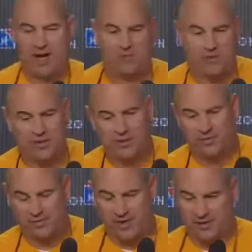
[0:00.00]
I really
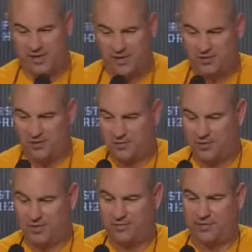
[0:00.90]
don't think the
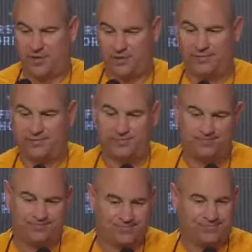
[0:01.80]
issue of
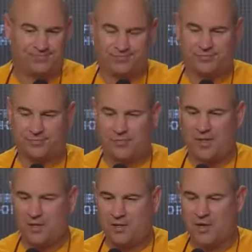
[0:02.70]

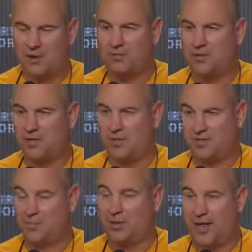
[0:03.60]
you know,
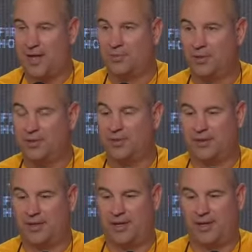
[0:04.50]
is the playbook.
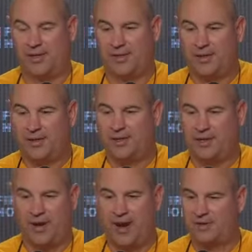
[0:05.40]
You
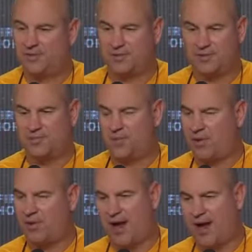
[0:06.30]
know, Harrison's a
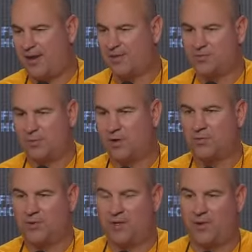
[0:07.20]
smart guy that's
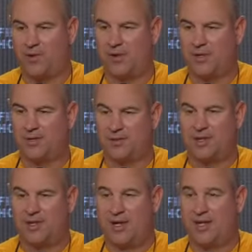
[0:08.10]
worked really hard.
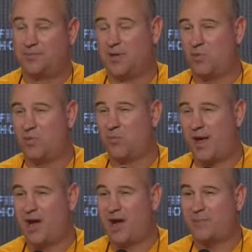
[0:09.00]
It's been more
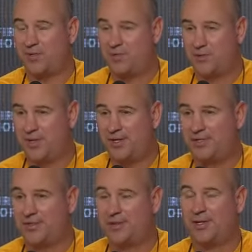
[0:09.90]
about
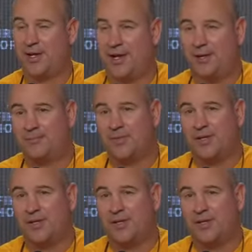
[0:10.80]
opportunities, you